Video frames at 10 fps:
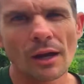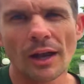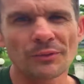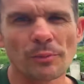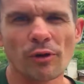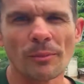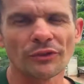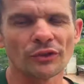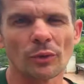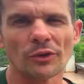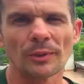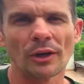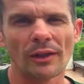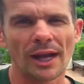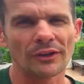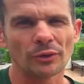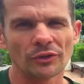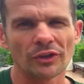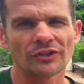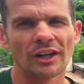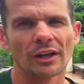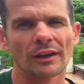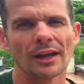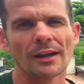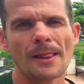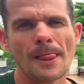That's my promise, it's always been like that, it's always going to stay like that.